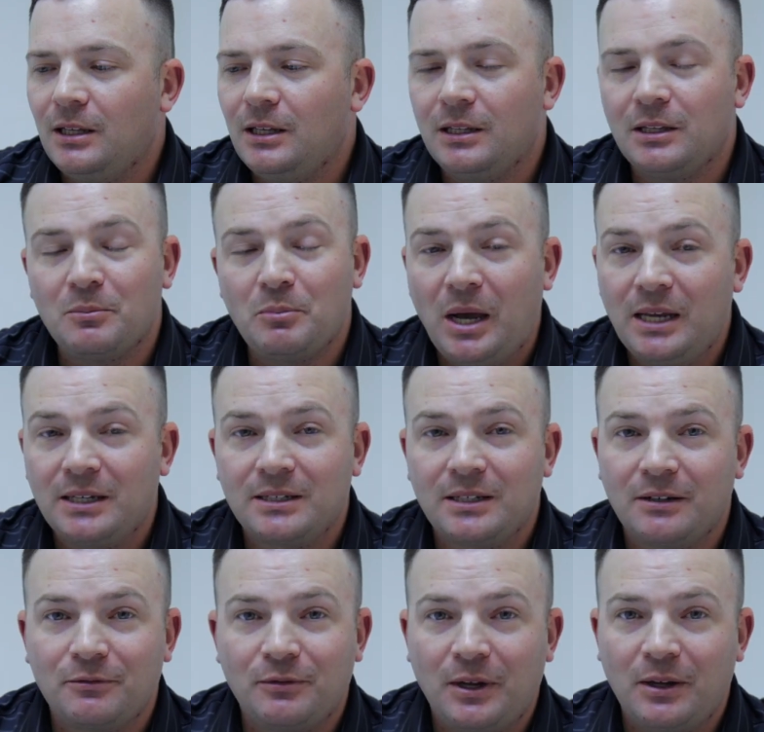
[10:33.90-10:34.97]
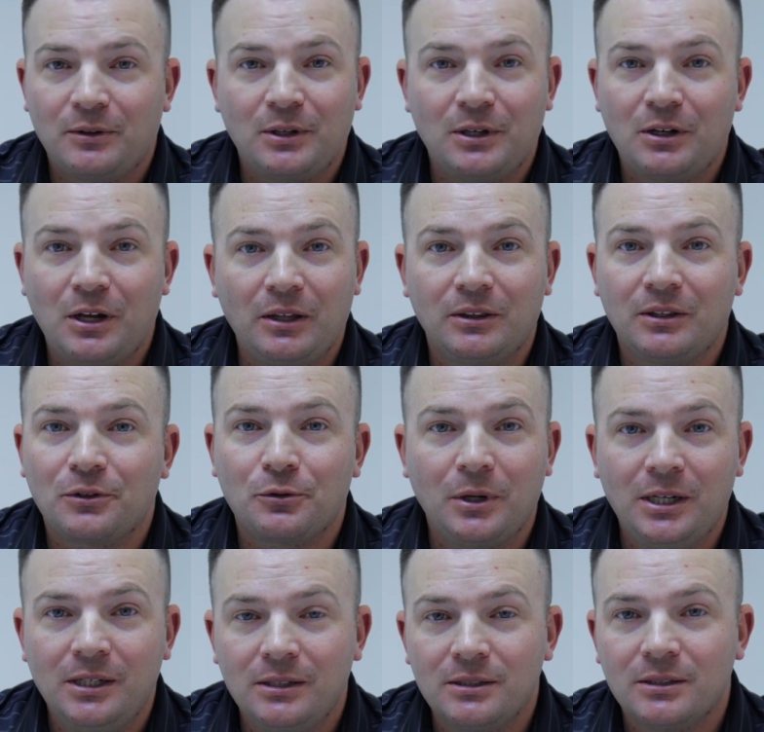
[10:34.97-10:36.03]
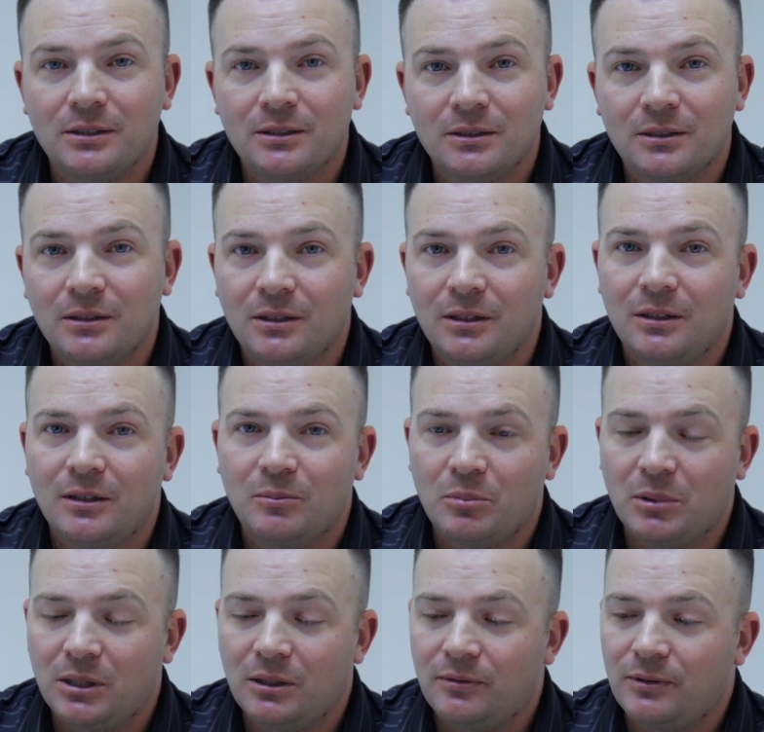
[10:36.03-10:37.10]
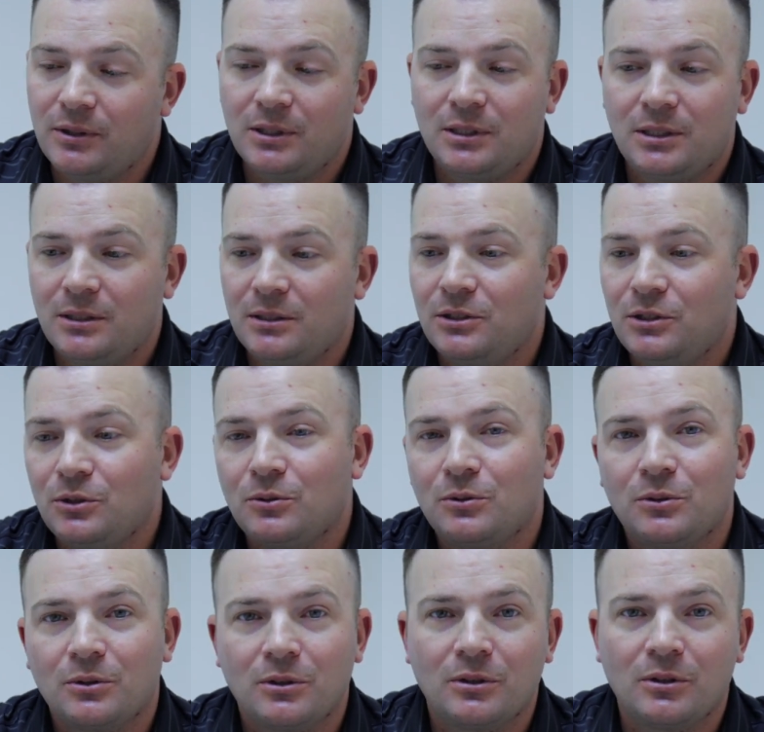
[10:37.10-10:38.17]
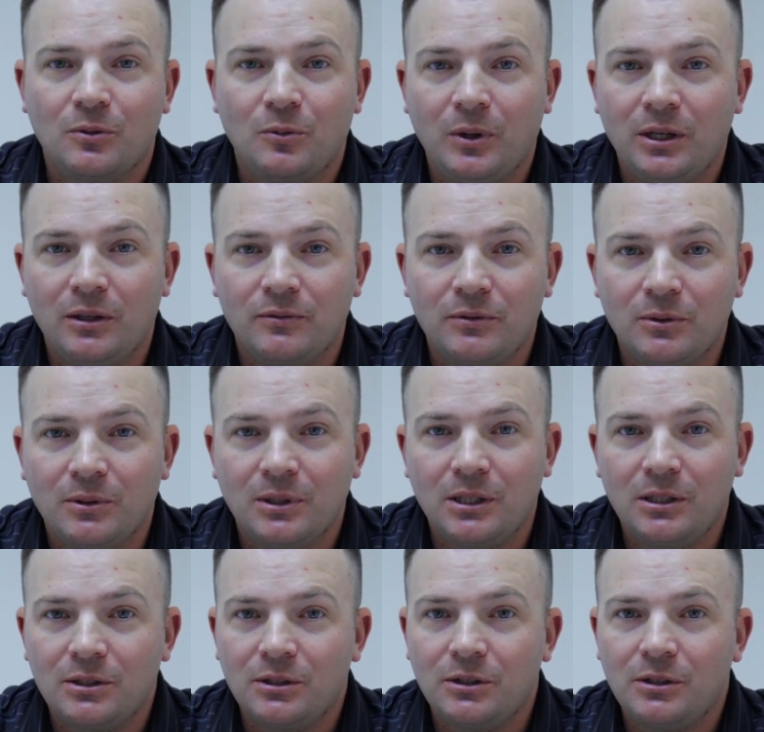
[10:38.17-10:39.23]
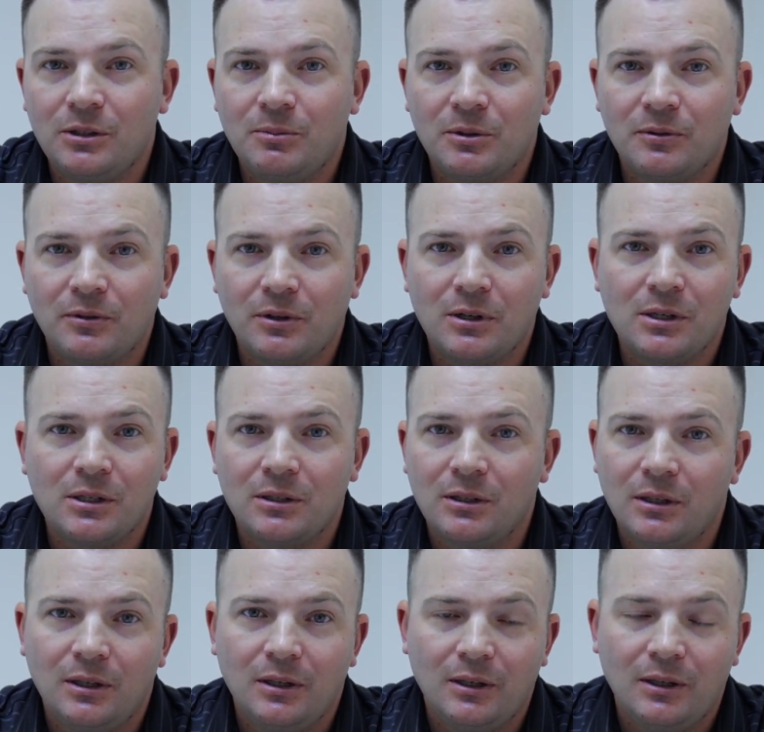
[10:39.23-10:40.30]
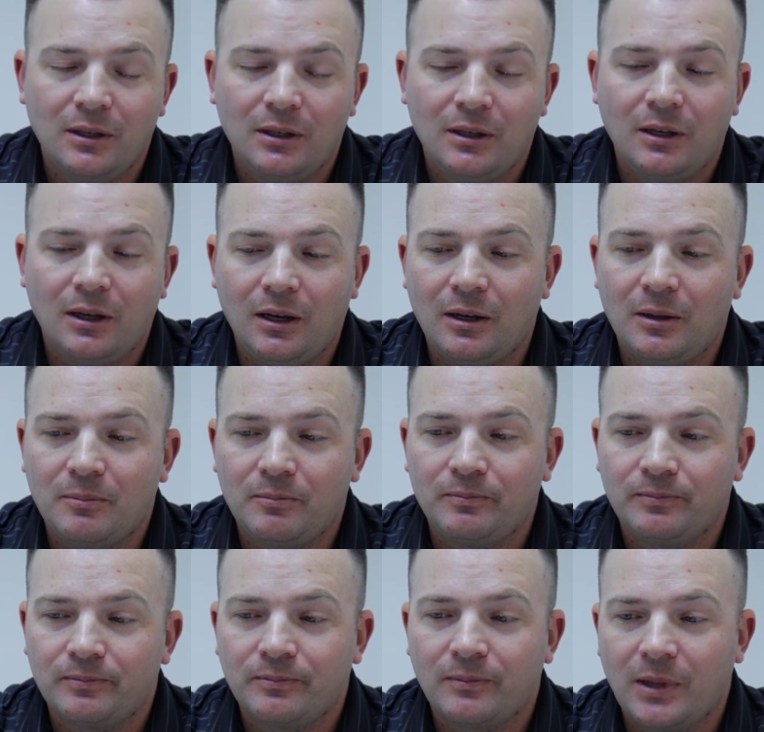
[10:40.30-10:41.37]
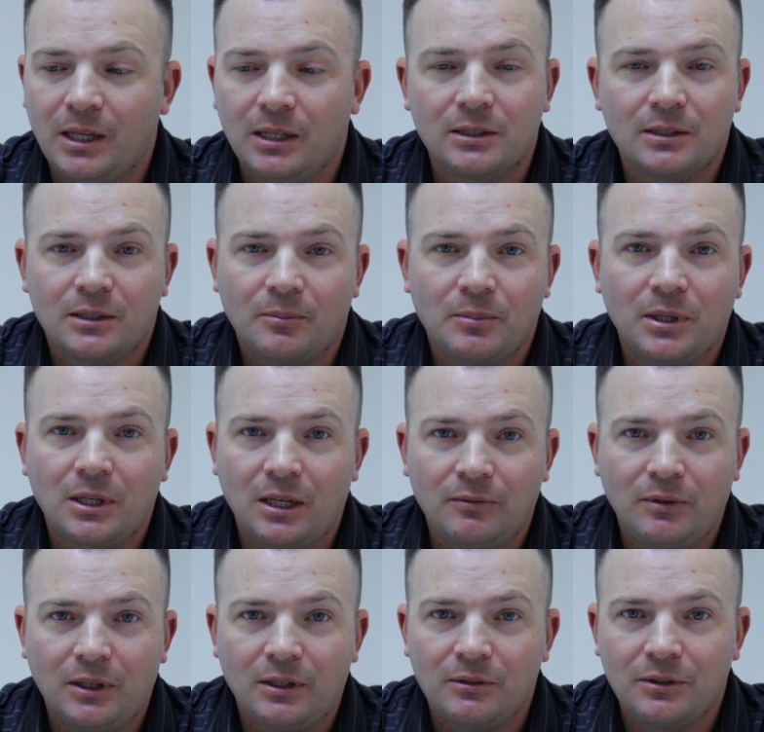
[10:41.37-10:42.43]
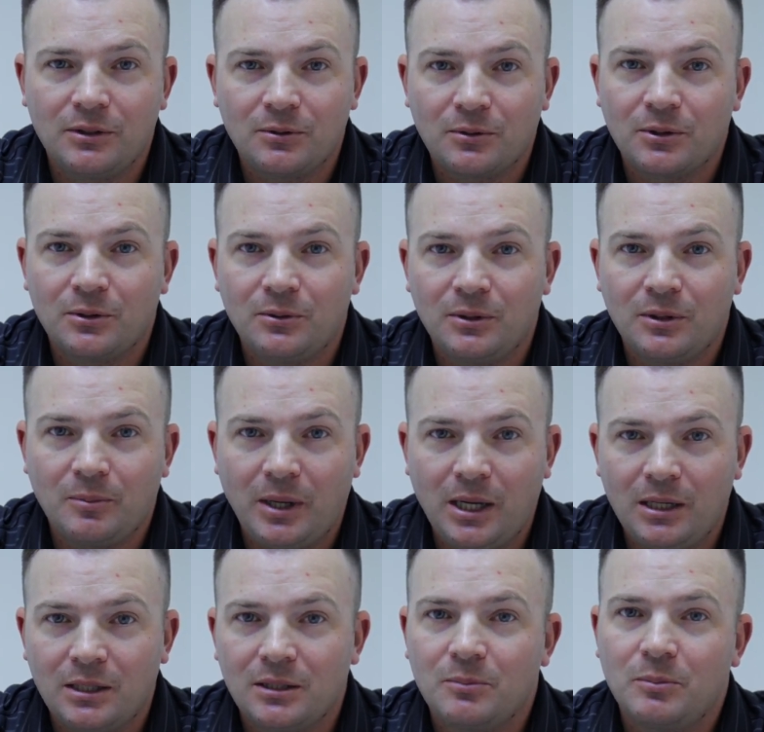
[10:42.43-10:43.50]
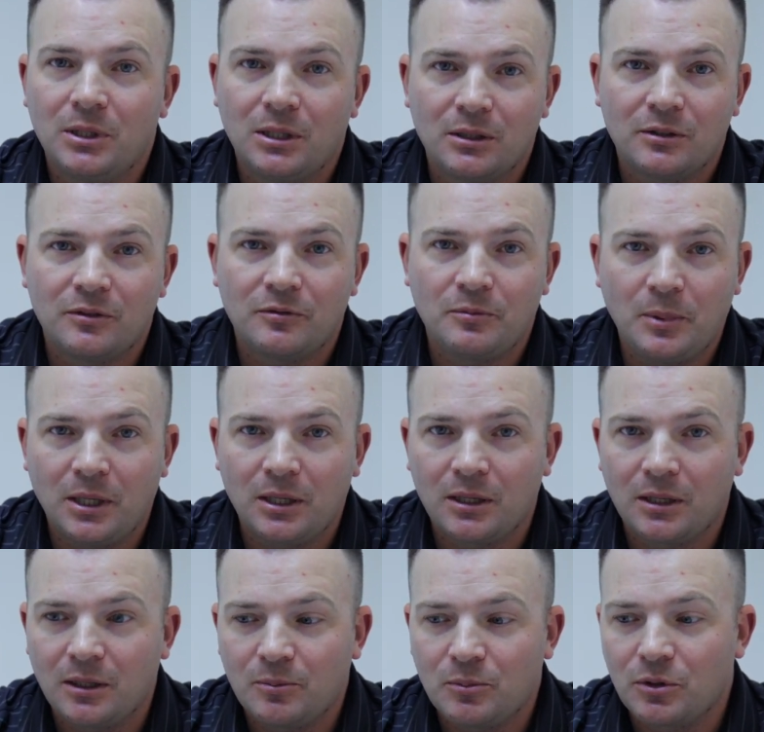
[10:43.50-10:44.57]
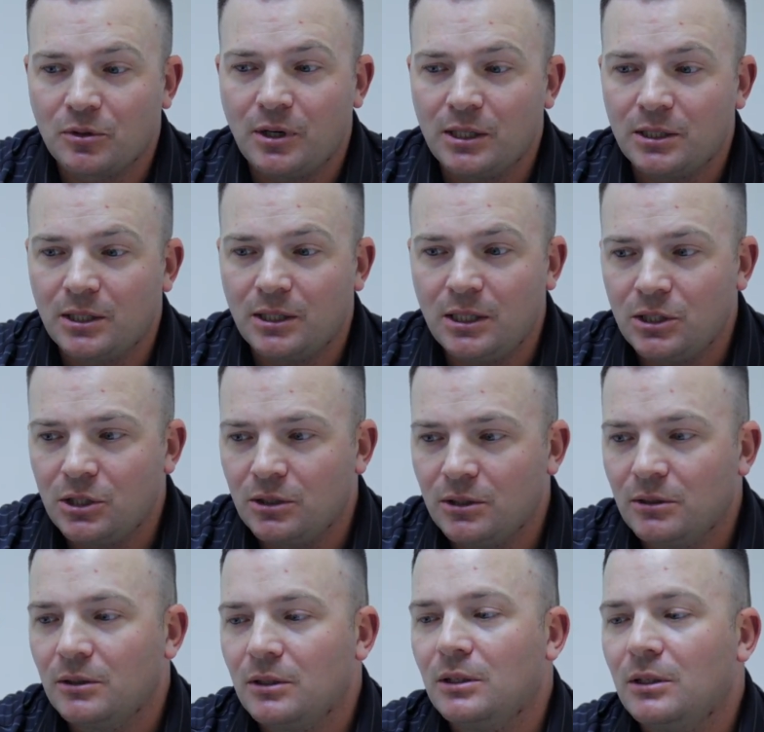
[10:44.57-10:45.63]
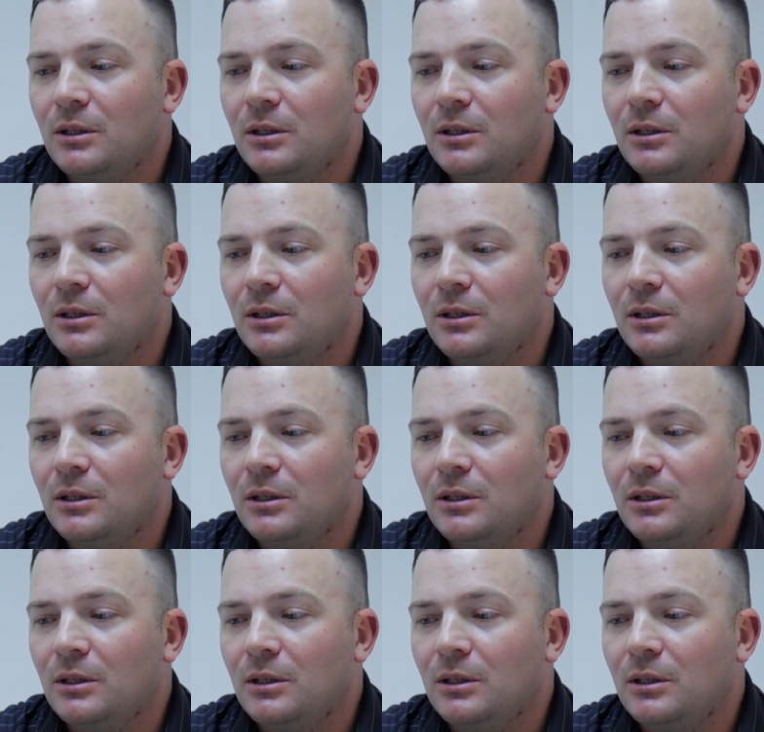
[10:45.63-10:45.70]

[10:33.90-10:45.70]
In the past, I found they're not the greatest, but if this is your way of doing Easter Jeep Safari, it's something I've had to resort to in the past because of my procrastination.